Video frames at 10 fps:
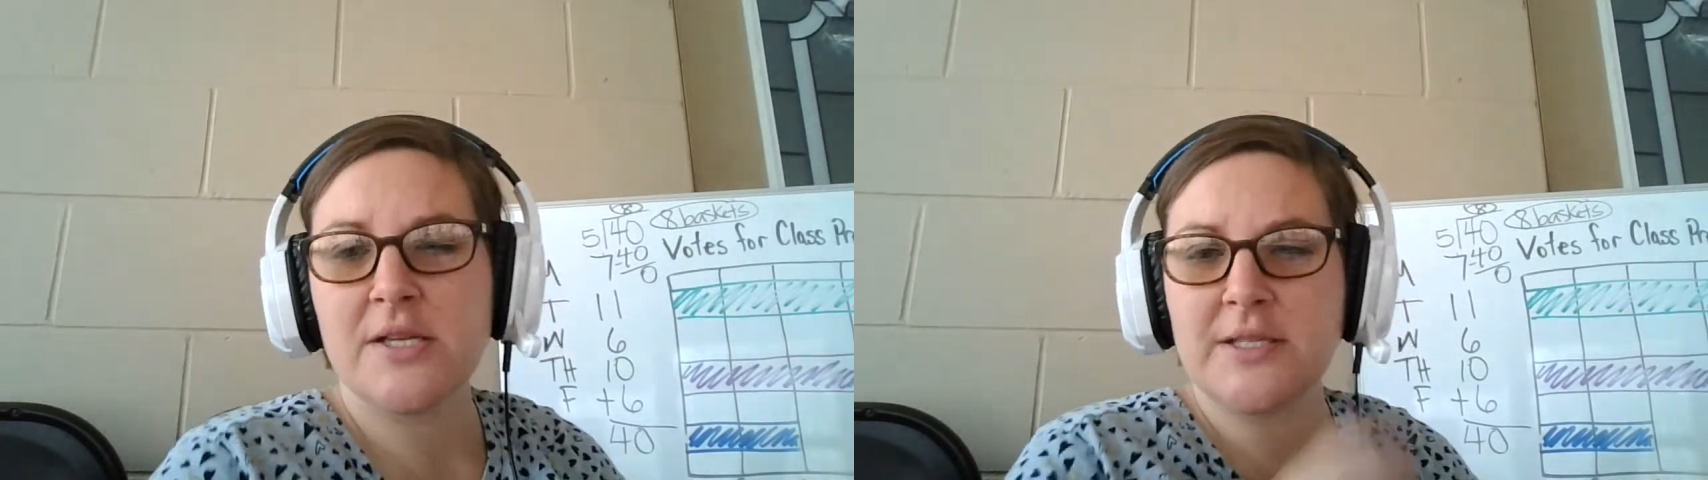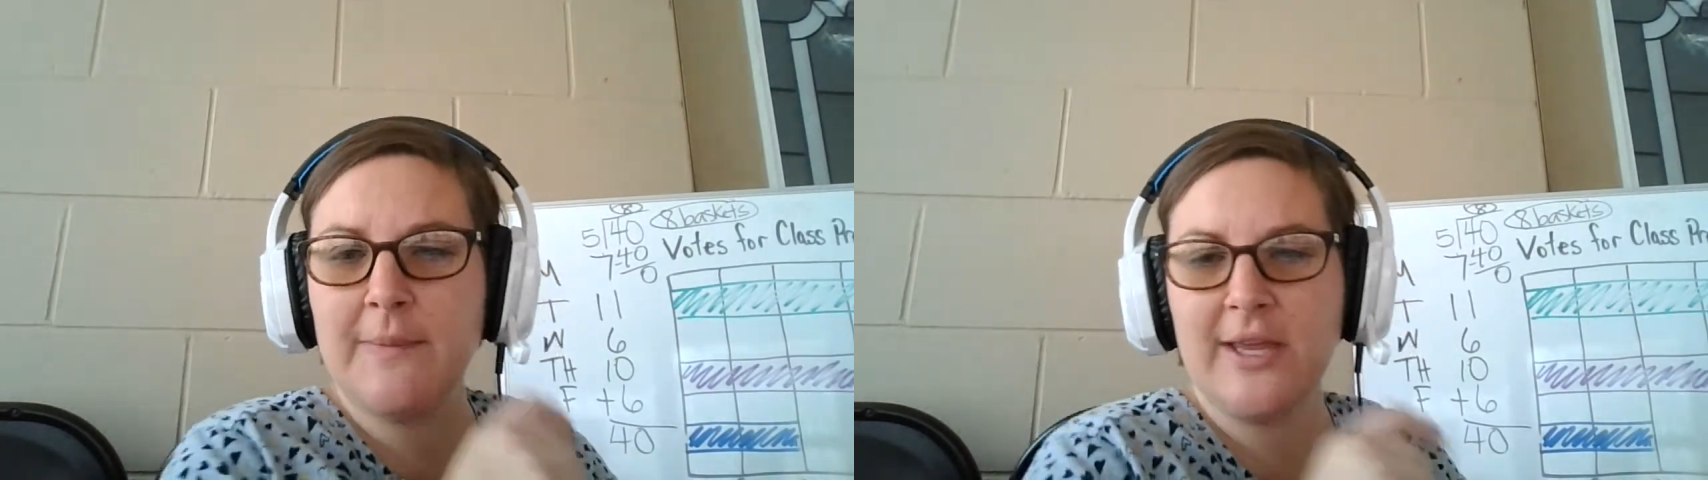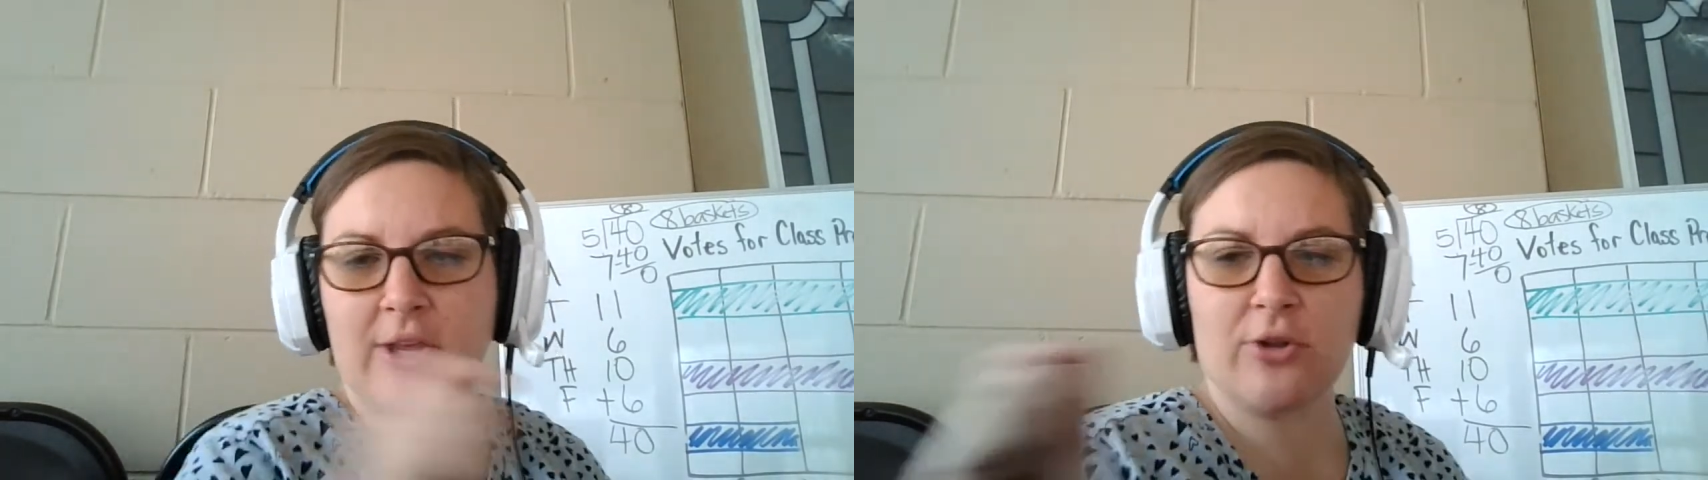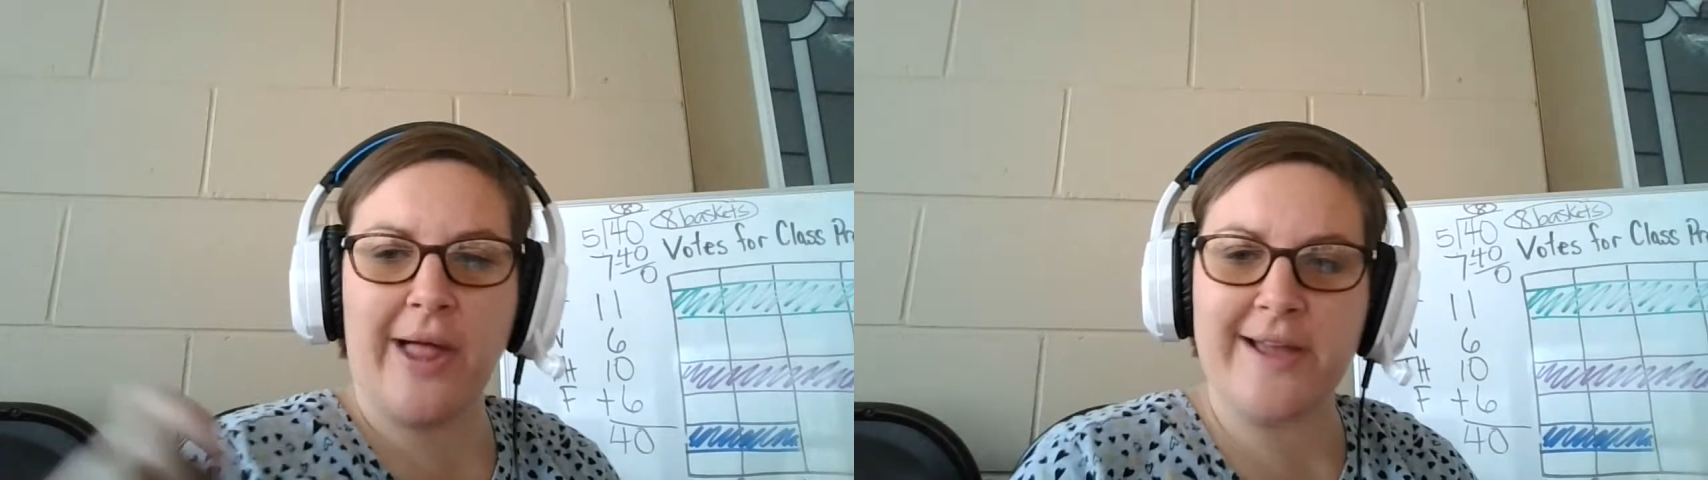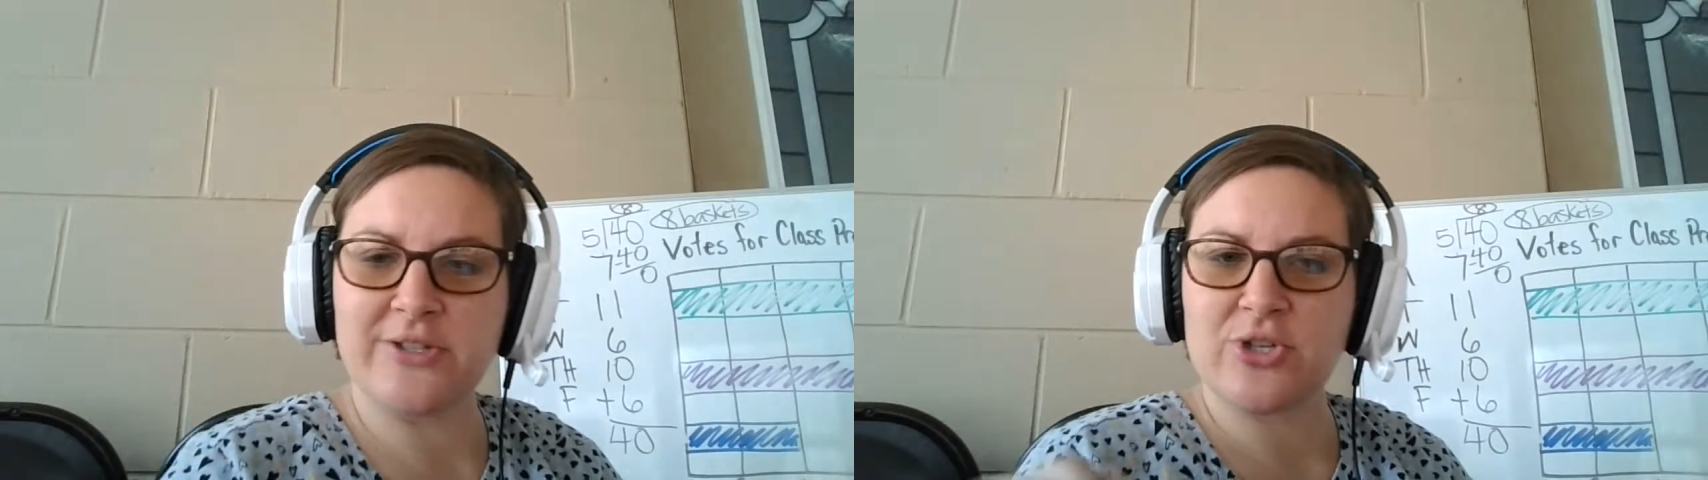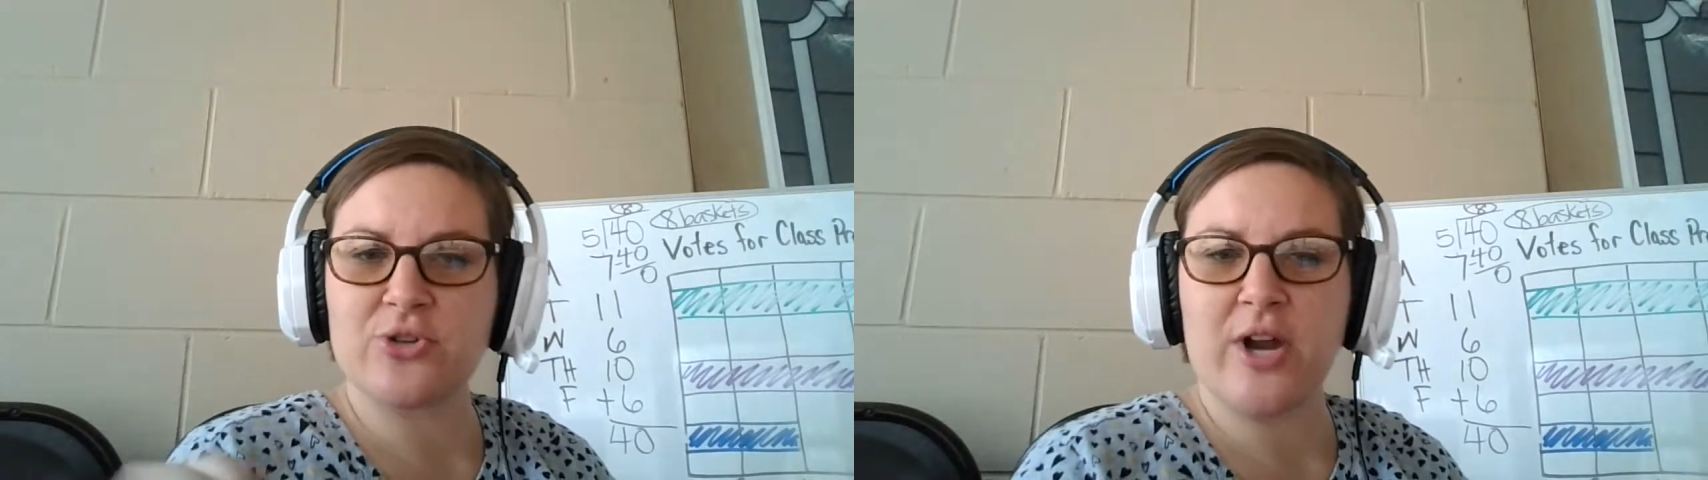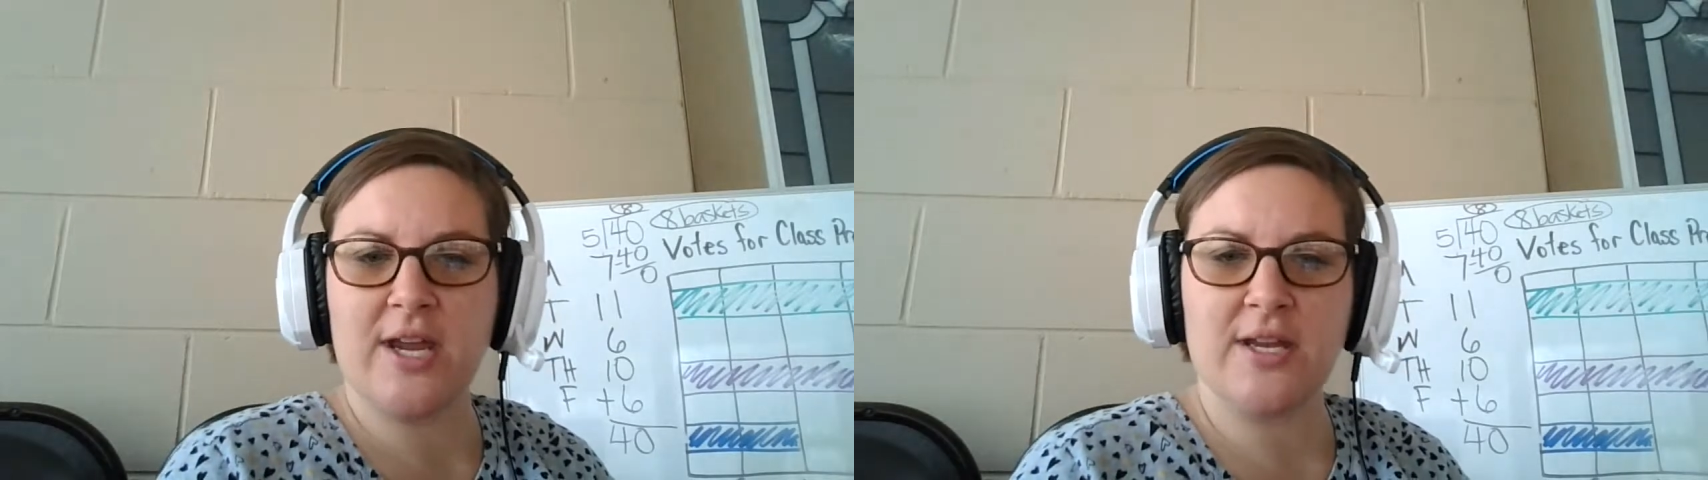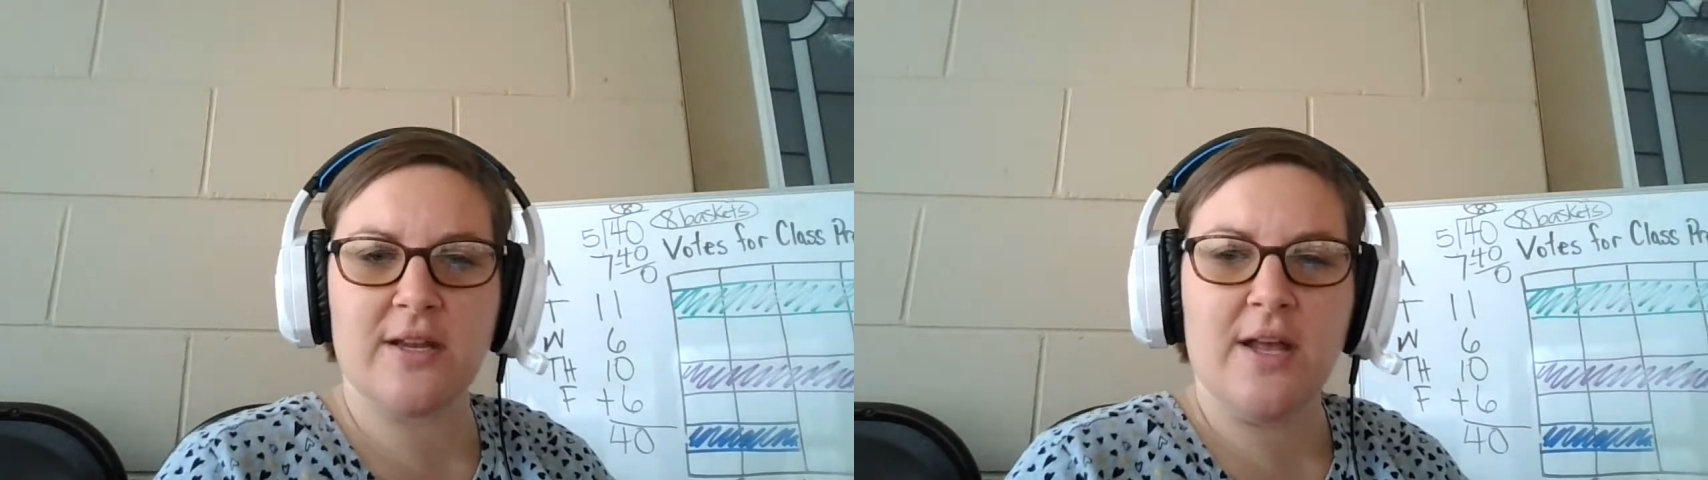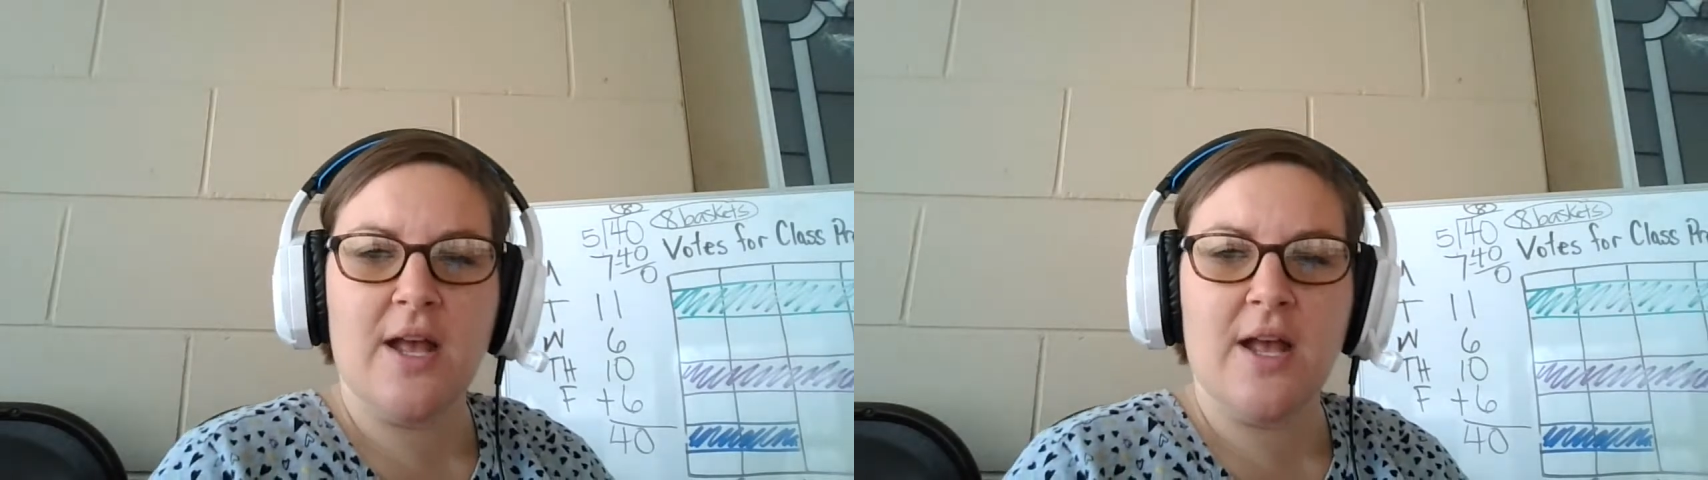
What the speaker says: to make your line straight.